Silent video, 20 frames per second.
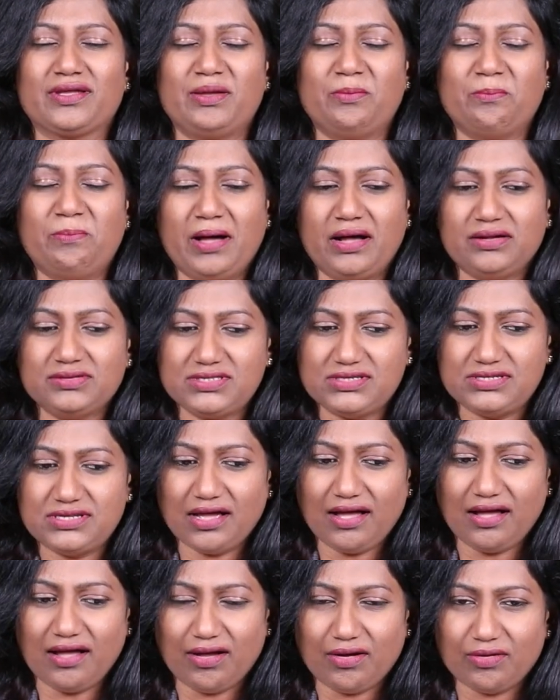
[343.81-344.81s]
bows
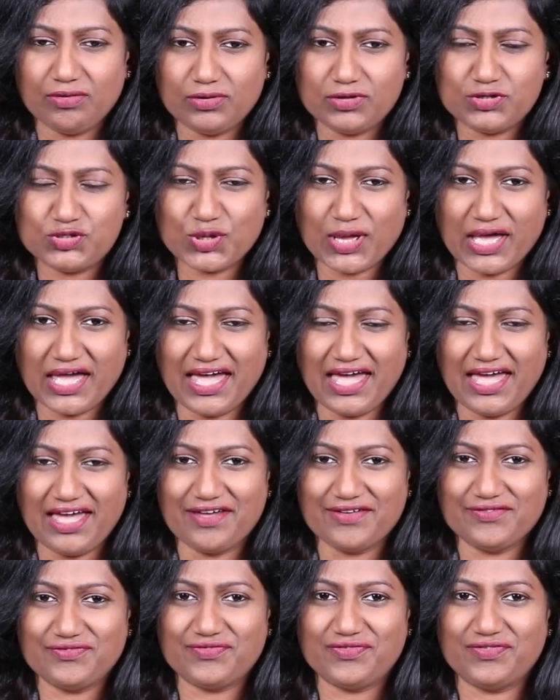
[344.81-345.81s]
down to
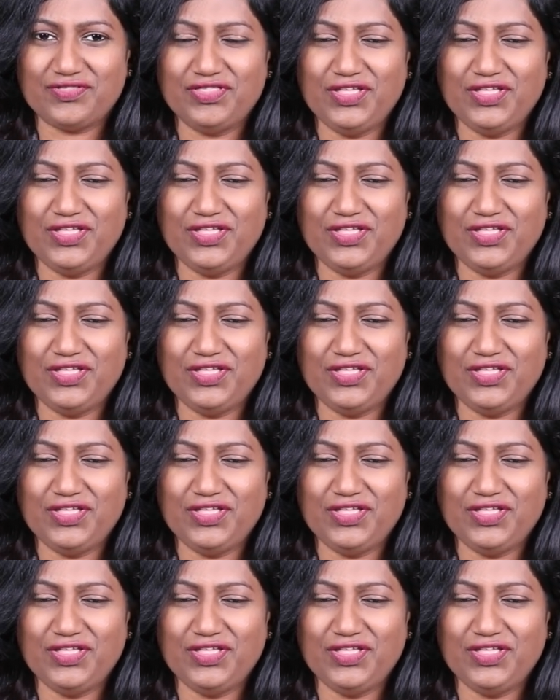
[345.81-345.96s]
have